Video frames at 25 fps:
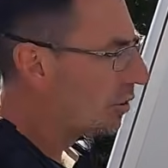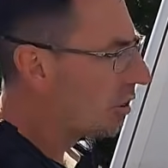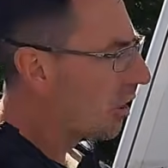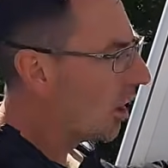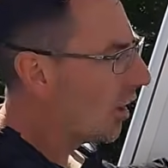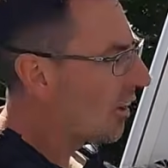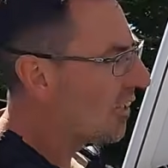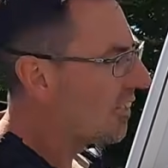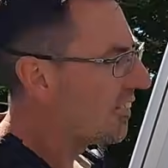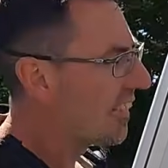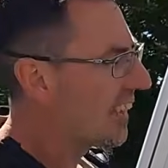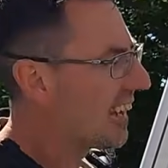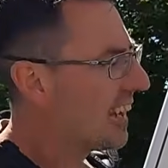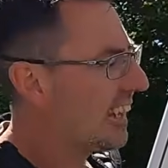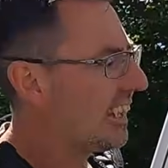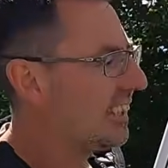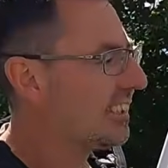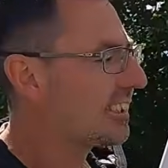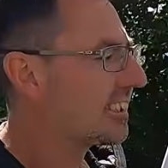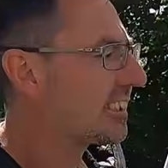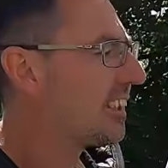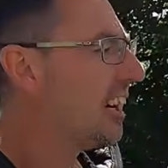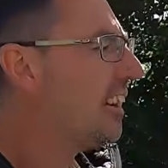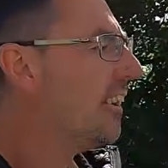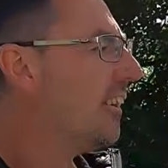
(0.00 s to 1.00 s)
like
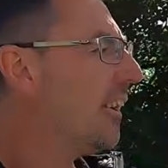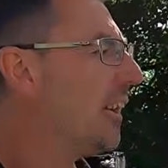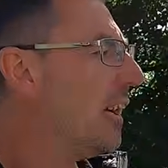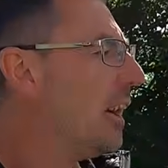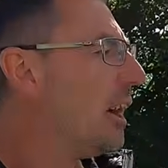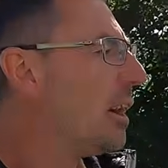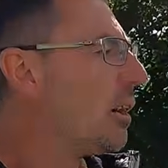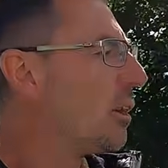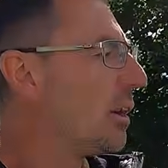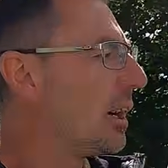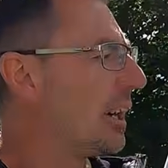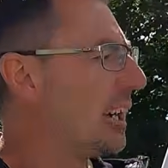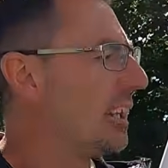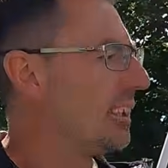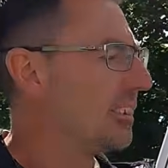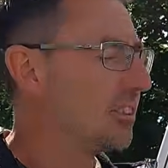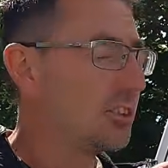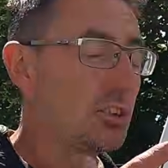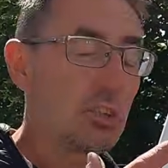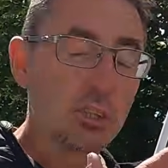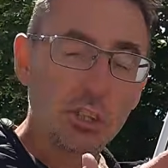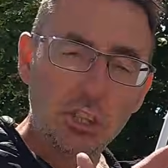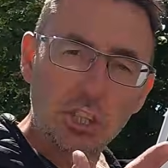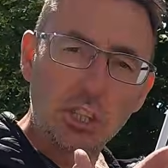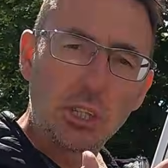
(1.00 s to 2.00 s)
this, it's
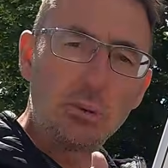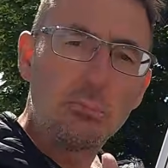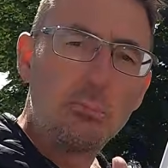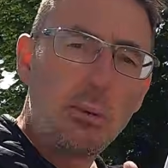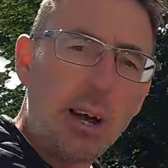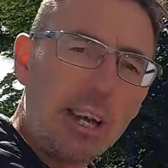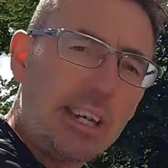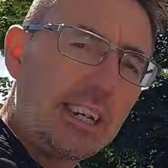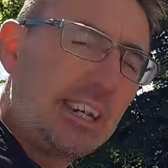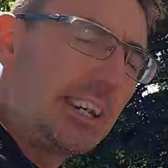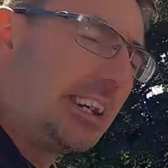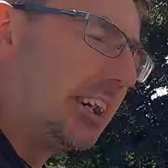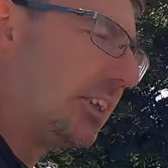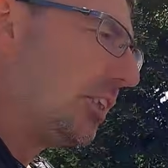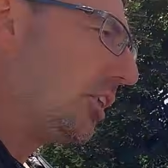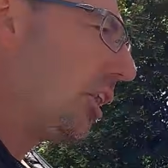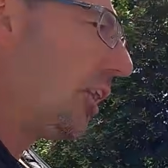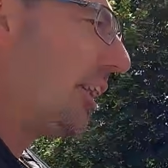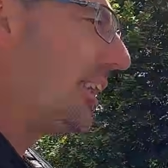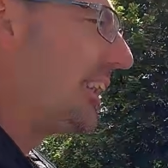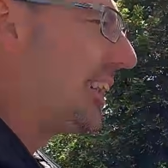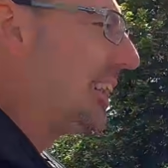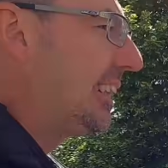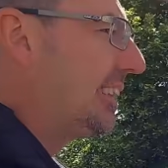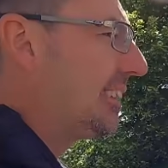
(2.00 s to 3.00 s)
just going to make it a
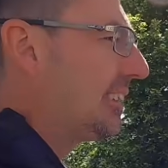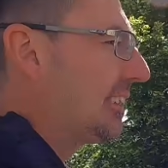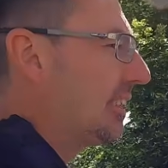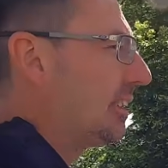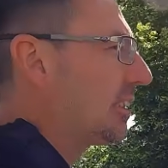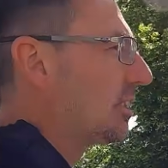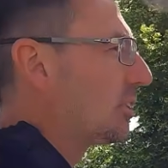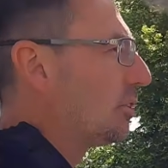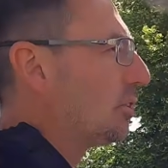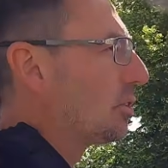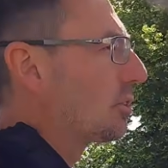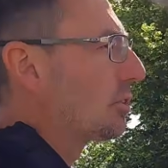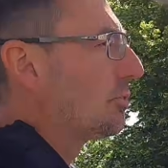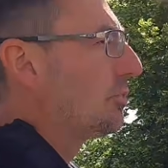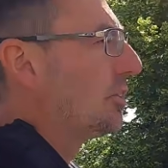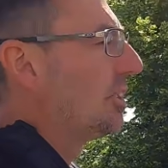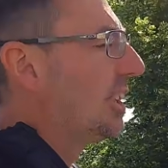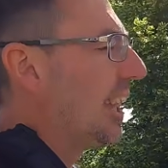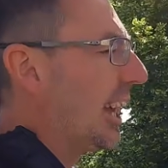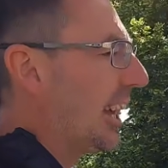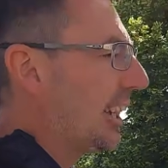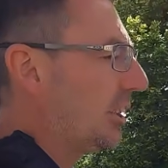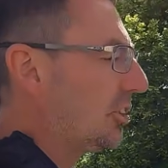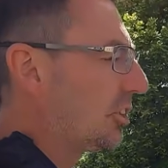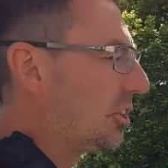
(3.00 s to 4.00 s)
lot easier sort of for
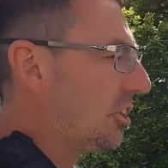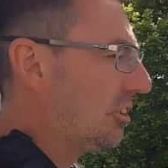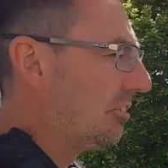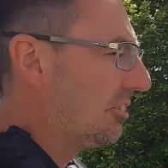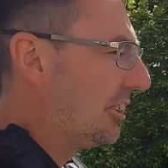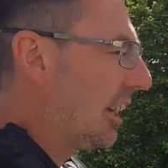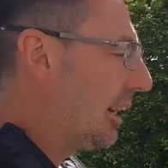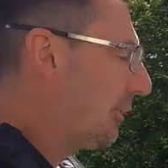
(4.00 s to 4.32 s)
next year and